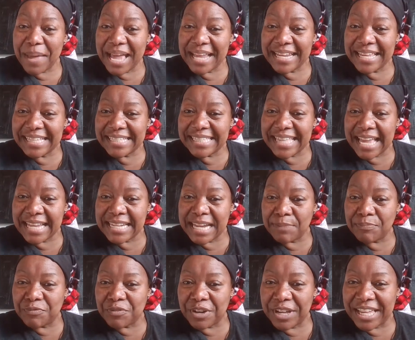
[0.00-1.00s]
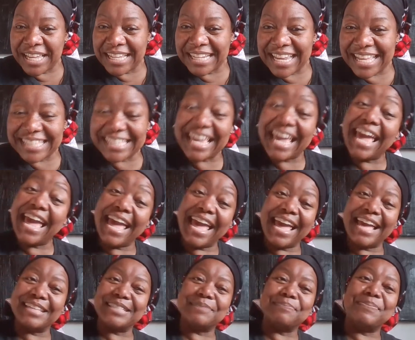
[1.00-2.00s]
money sign up for her class.
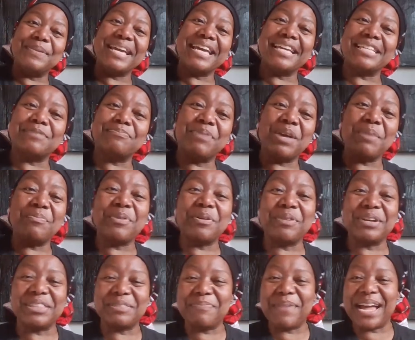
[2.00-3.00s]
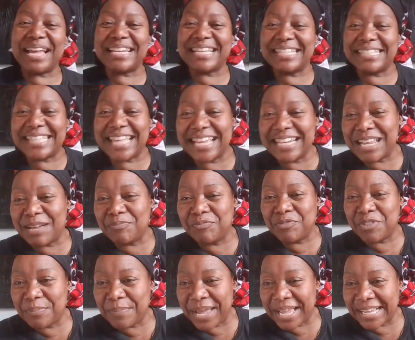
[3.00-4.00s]
Yes, please. People with money sign up
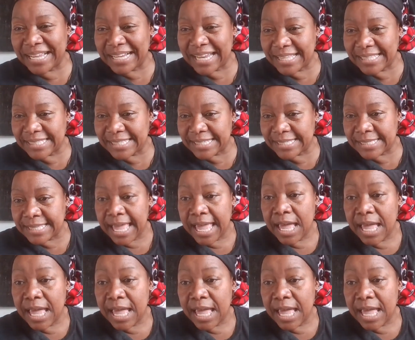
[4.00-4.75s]
for my classes.